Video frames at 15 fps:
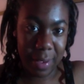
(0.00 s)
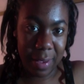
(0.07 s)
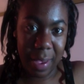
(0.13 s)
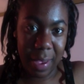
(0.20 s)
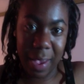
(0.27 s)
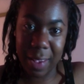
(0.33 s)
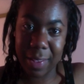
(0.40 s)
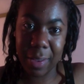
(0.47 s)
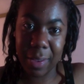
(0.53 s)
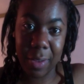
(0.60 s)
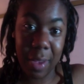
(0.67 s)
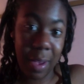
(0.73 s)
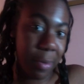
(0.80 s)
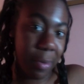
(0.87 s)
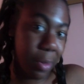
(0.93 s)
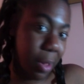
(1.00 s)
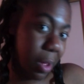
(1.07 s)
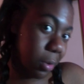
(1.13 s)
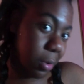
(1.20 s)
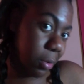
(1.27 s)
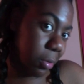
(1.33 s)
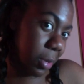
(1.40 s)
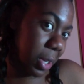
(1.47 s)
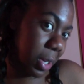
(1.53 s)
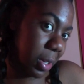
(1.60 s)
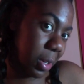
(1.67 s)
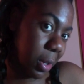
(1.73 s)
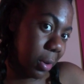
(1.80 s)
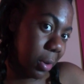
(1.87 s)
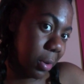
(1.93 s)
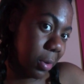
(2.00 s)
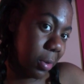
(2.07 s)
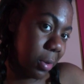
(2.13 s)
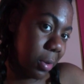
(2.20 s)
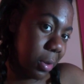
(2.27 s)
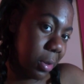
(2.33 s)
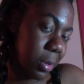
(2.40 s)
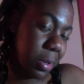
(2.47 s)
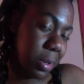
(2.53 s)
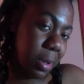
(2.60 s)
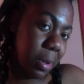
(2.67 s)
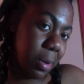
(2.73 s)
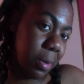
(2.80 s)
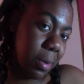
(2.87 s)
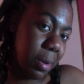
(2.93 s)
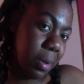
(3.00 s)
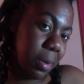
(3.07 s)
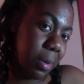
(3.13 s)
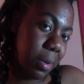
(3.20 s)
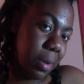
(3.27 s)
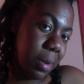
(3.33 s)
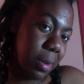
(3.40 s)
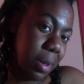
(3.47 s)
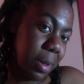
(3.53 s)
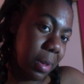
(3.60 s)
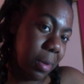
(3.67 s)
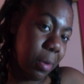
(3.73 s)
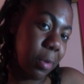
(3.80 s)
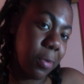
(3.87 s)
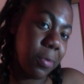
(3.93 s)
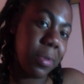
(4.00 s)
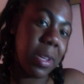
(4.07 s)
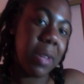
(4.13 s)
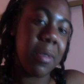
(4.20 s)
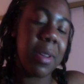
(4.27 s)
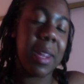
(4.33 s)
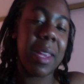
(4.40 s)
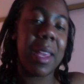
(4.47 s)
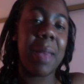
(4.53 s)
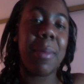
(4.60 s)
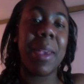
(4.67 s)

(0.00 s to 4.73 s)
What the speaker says: I still have a long way to go. So hopefully when I get my